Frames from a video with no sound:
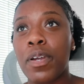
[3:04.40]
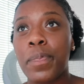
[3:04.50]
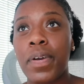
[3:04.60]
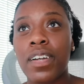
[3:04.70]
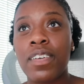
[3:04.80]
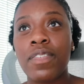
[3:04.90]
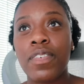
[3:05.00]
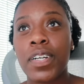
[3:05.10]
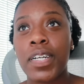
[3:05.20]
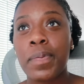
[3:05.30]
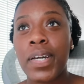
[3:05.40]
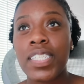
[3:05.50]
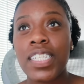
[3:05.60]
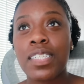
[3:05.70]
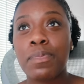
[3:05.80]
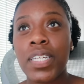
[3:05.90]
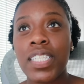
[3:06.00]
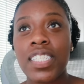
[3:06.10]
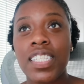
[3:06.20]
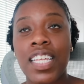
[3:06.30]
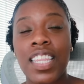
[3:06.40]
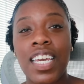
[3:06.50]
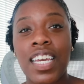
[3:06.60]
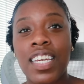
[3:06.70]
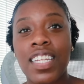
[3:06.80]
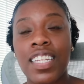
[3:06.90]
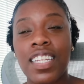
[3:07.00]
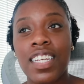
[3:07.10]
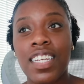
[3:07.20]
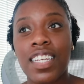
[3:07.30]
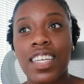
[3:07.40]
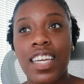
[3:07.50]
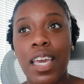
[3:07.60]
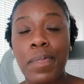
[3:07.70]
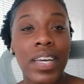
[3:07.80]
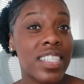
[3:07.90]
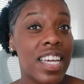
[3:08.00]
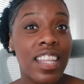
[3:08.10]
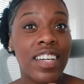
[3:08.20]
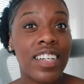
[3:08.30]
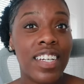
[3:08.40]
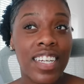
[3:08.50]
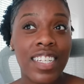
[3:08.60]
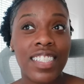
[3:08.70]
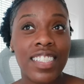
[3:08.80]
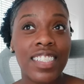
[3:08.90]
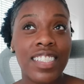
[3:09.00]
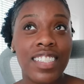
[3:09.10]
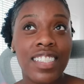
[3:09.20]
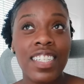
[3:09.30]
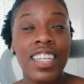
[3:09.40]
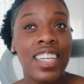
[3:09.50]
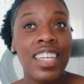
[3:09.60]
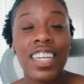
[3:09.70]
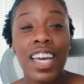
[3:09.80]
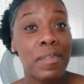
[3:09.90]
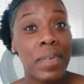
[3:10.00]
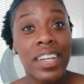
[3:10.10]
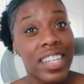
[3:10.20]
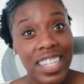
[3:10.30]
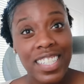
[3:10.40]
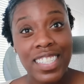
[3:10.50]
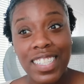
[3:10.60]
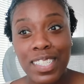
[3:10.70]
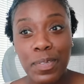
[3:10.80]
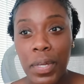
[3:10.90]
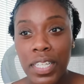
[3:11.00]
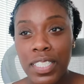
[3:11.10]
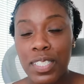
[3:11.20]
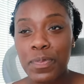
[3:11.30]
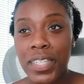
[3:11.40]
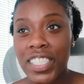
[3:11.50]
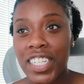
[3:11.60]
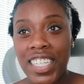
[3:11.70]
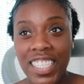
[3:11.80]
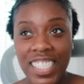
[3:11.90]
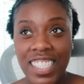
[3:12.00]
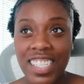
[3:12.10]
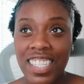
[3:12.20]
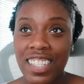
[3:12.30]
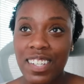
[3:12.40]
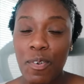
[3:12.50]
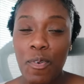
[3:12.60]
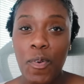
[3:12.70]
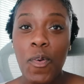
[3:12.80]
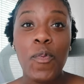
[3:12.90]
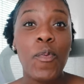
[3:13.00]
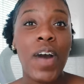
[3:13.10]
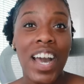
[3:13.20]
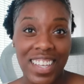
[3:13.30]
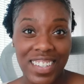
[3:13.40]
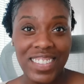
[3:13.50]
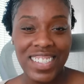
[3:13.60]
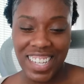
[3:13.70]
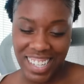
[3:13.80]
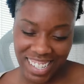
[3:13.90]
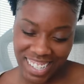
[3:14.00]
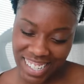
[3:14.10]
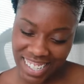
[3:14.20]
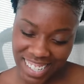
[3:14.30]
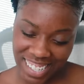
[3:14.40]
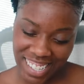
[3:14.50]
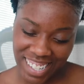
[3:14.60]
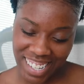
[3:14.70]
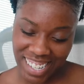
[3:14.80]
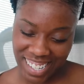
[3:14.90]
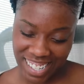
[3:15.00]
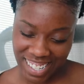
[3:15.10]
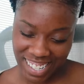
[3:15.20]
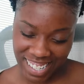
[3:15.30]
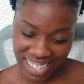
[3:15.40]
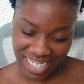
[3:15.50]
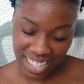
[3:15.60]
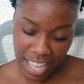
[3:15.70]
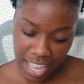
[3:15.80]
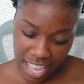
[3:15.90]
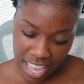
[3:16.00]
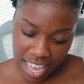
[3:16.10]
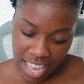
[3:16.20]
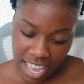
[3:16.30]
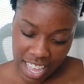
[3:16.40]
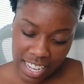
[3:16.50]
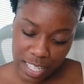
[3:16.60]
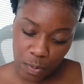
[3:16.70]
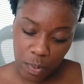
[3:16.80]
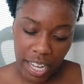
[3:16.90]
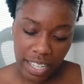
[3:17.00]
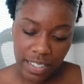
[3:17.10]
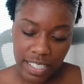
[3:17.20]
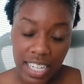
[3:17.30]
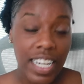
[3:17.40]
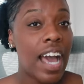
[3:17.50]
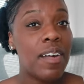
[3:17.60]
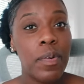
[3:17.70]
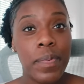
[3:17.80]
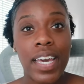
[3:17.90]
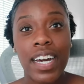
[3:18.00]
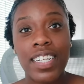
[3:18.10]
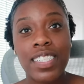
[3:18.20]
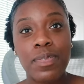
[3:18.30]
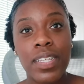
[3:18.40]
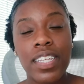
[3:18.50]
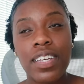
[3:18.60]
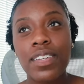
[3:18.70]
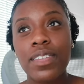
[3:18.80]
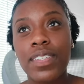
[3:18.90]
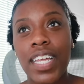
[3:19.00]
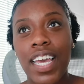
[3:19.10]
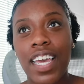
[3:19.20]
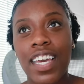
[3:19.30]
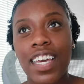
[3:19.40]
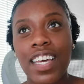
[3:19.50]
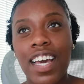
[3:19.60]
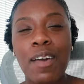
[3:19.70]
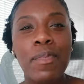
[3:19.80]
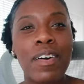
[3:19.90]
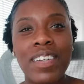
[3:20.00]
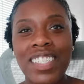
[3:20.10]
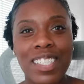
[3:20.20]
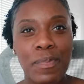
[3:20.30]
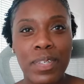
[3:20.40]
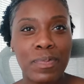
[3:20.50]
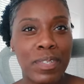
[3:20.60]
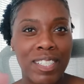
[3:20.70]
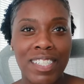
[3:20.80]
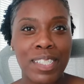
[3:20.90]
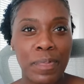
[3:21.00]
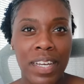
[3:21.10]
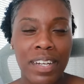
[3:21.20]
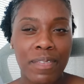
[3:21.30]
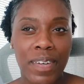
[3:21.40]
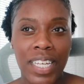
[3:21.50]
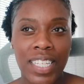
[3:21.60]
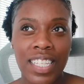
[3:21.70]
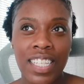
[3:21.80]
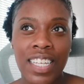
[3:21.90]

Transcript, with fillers: were apart for about six months and then came back together and got married in six months, which is wild. it is wild. And I will be honest with you, like, I'm always so much more transparent with